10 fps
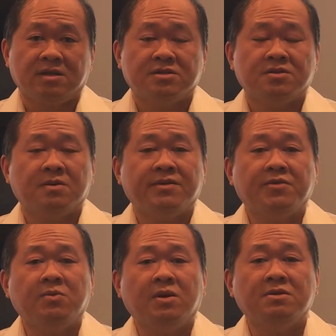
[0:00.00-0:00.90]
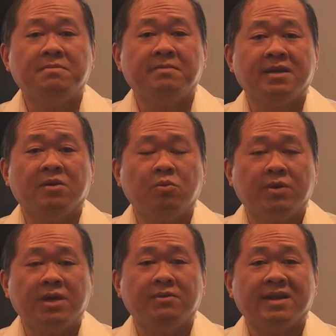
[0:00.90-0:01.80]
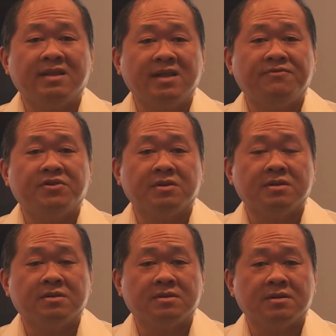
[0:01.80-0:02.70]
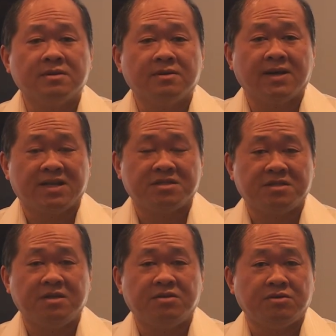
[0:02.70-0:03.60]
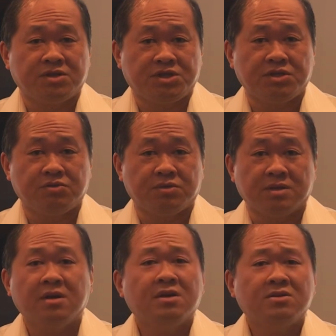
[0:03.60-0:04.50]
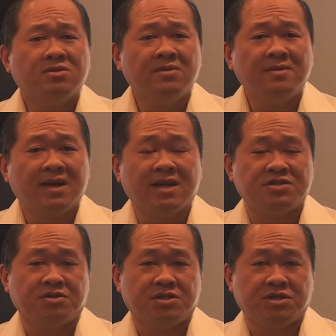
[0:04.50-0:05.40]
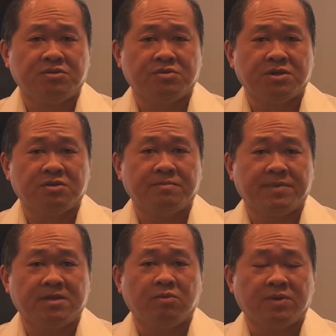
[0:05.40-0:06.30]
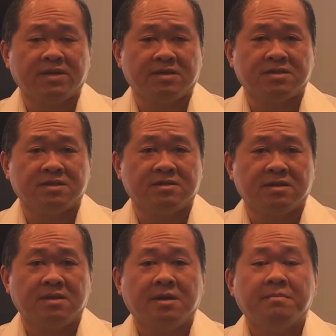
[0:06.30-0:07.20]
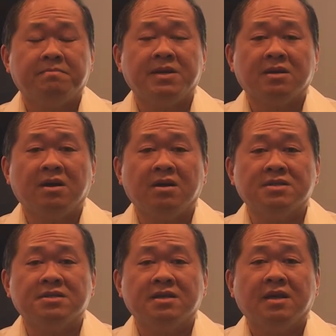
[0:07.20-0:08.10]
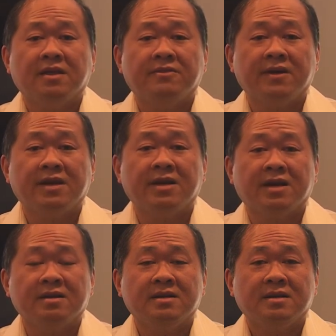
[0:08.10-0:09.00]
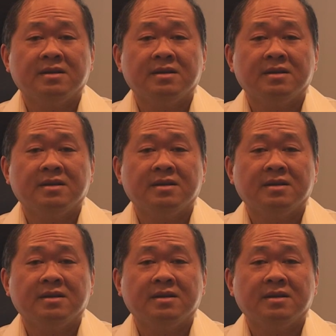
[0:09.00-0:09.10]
So if you want to make a will and leave your estate to your children, don't ask your children to be the witnesses because they are